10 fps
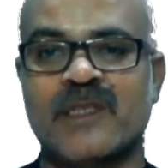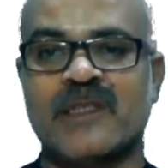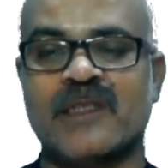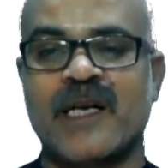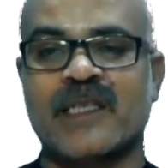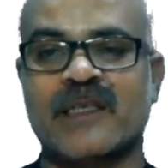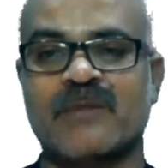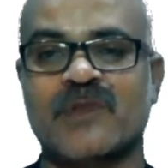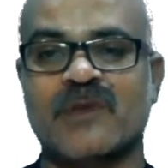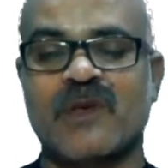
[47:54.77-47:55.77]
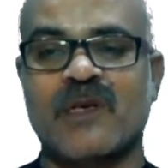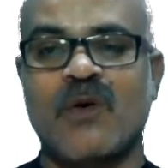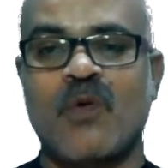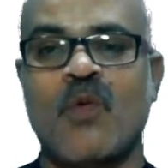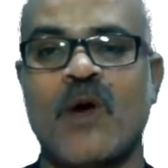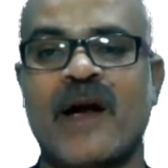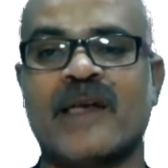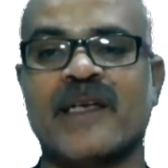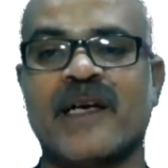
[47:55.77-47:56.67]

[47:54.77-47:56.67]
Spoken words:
these atoms O and